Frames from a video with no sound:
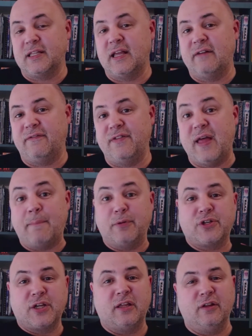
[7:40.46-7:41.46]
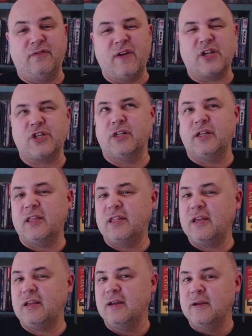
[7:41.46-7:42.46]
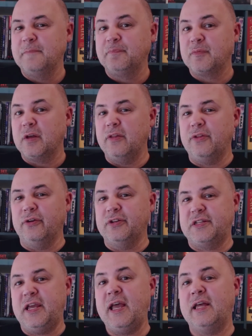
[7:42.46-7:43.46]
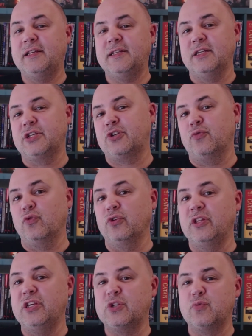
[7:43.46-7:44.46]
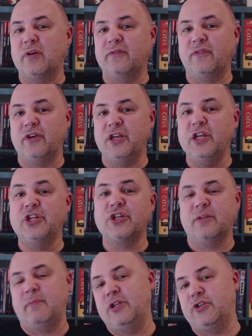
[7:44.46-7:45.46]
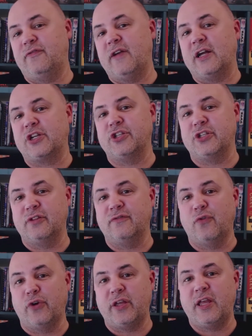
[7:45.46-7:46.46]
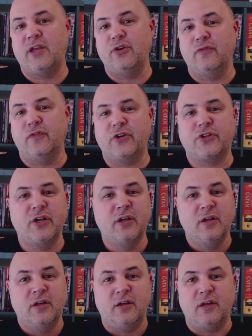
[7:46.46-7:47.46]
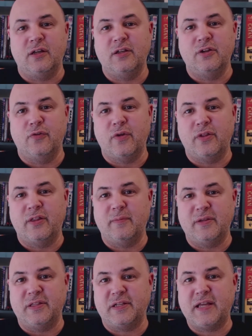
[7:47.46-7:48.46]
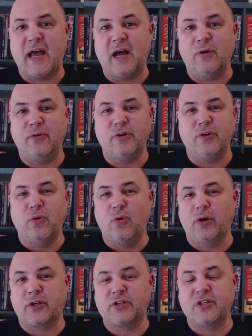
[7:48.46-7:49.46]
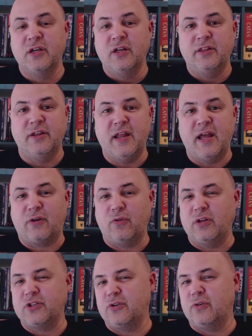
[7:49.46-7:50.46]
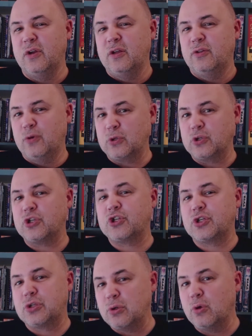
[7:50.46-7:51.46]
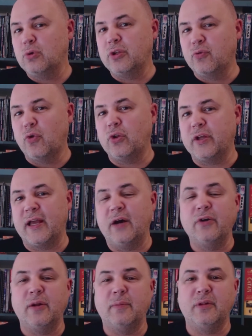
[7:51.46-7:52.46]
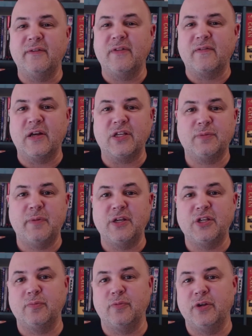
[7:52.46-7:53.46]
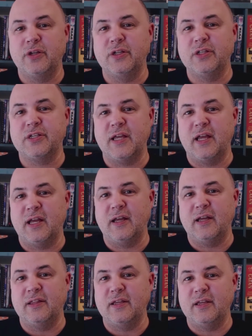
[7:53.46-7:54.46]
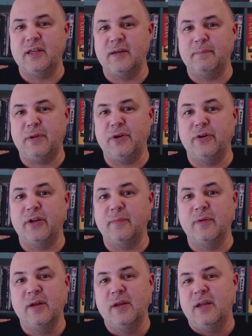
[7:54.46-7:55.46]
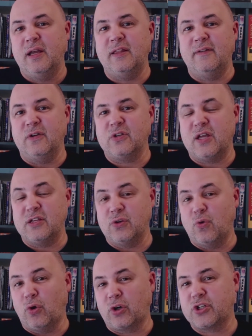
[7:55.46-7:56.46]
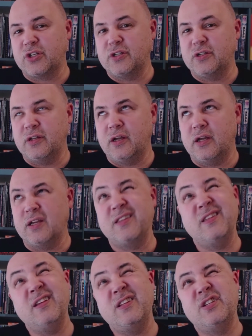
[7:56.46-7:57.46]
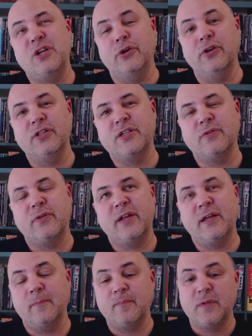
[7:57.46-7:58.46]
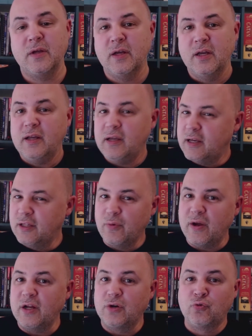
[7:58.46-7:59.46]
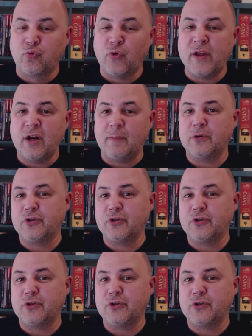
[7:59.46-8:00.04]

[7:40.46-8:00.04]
things like that, for that particular faction. And I think their intent is to release one for each of the major factions in the 40K universe. You know, whether that be the Tau, the Orcs, the Necron. So those are slowly rolling out. I believe they've got Space Marines, the Imperium, and they also have Orcs and I think Tyranids out right now. Either way, great